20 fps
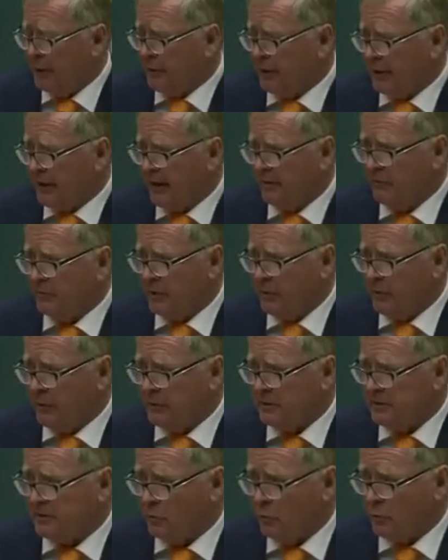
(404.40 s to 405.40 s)
the Governor
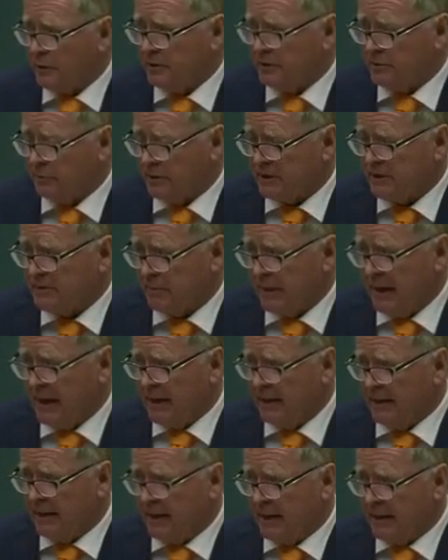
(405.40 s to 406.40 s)
is looking to
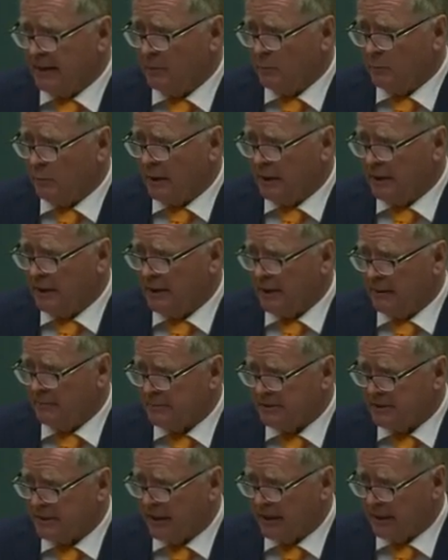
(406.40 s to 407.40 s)
expand that when he
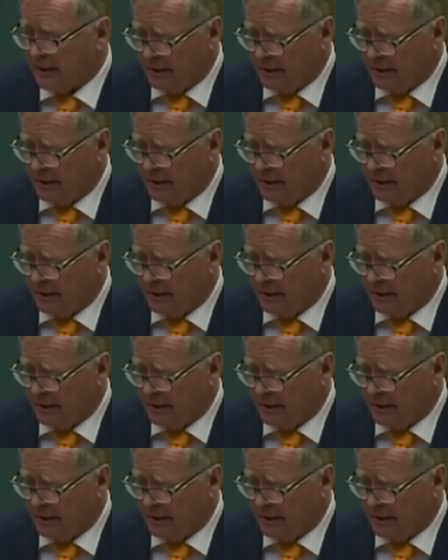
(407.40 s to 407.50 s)
comes down